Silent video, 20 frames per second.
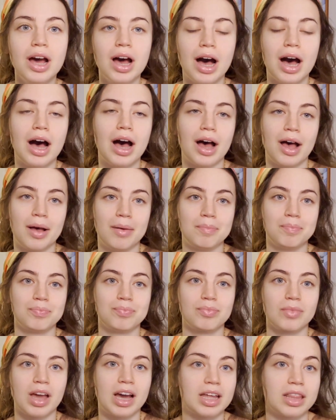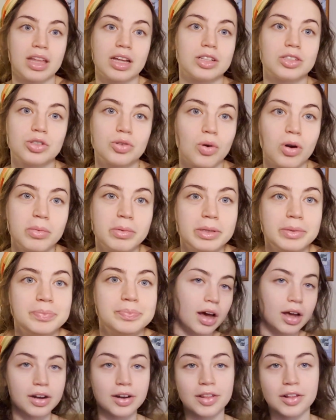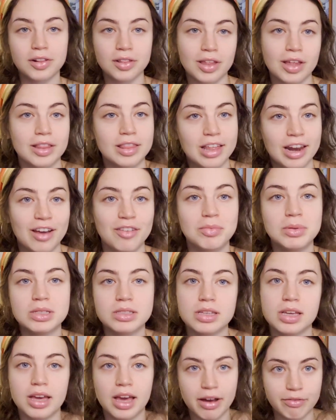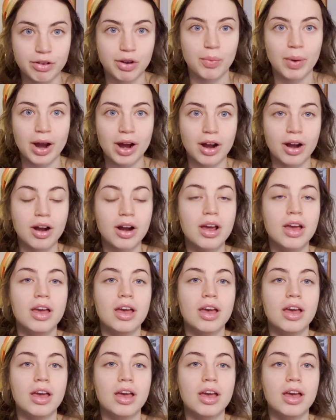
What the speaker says: I think it's adorable. Another thing that I've been seeing everywhere,